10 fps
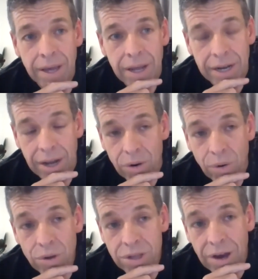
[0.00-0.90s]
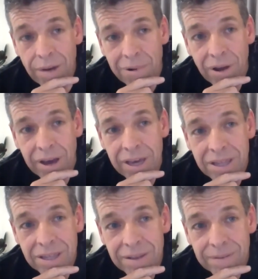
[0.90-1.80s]
Now, it also
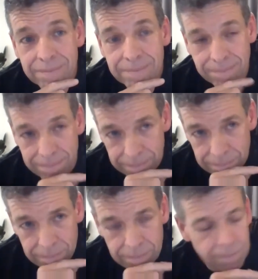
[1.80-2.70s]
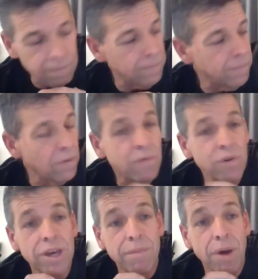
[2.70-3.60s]
applies for
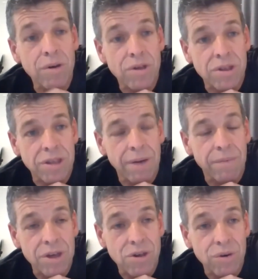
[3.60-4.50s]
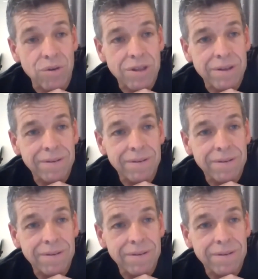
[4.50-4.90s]
the emotions that we choose.